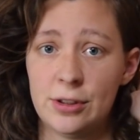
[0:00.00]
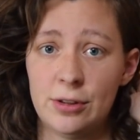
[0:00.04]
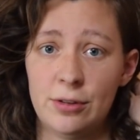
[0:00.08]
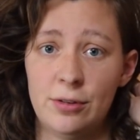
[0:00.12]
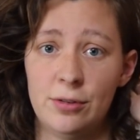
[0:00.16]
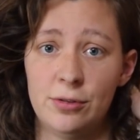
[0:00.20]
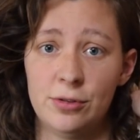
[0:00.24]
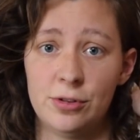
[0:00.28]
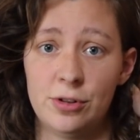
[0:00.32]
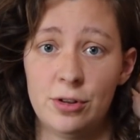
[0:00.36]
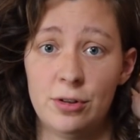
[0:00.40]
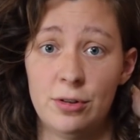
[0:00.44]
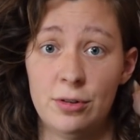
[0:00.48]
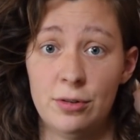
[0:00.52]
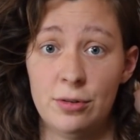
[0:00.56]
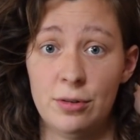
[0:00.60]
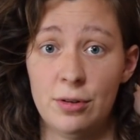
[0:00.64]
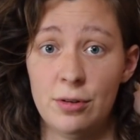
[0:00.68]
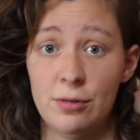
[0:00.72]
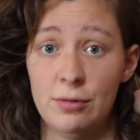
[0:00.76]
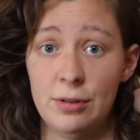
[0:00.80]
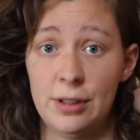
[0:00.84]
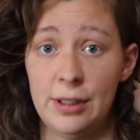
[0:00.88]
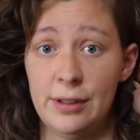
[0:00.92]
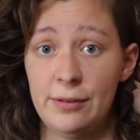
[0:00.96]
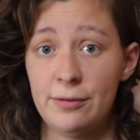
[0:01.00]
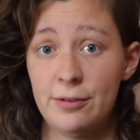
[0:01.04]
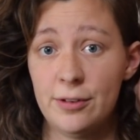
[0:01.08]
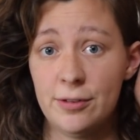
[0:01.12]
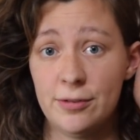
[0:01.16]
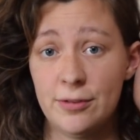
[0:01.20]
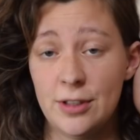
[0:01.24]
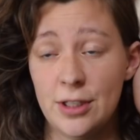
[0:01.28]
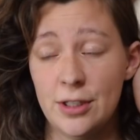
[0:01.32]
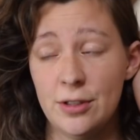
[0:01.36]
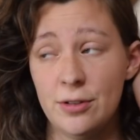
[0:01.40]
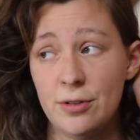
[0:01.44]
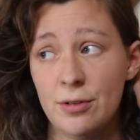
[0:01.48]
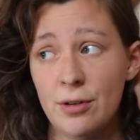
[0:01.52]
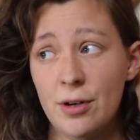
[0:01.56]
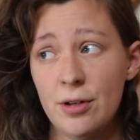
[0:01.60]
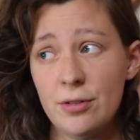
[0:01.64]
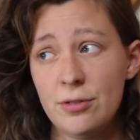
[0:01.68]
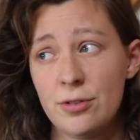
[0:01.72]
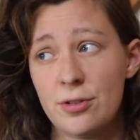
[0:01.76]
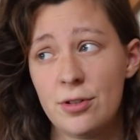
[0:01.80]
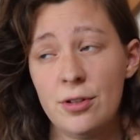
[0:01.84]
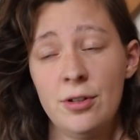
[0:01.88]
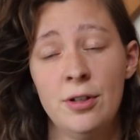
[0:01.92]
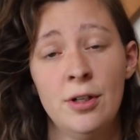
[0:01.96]
also only 15
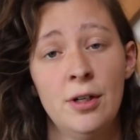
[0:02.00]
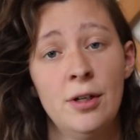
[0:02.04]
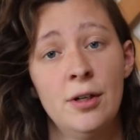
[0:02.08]
euros,